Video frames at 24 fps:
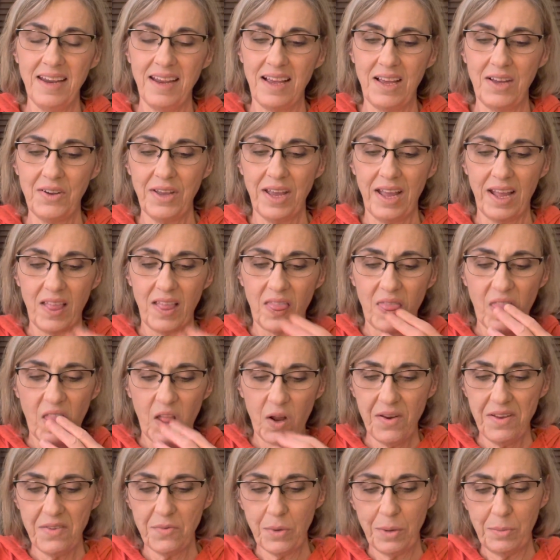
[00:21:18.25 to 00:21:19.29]
okay, there
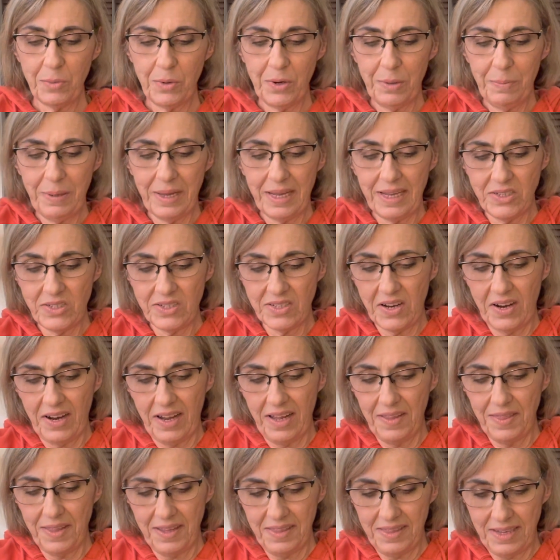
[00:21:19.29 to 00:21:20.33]
is one more page. Sorry, I
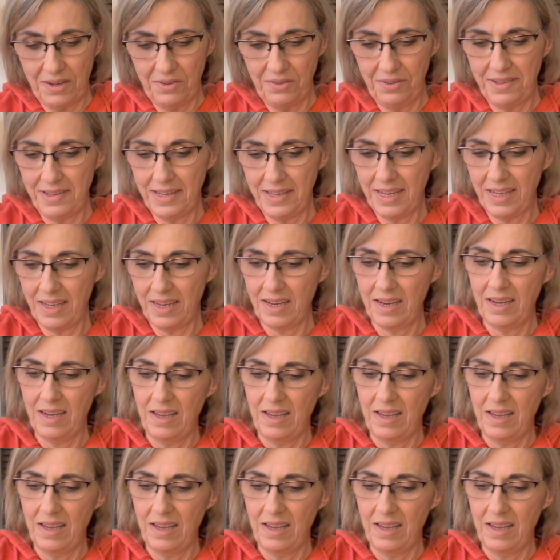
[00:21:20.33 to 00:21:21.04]
thought that was it.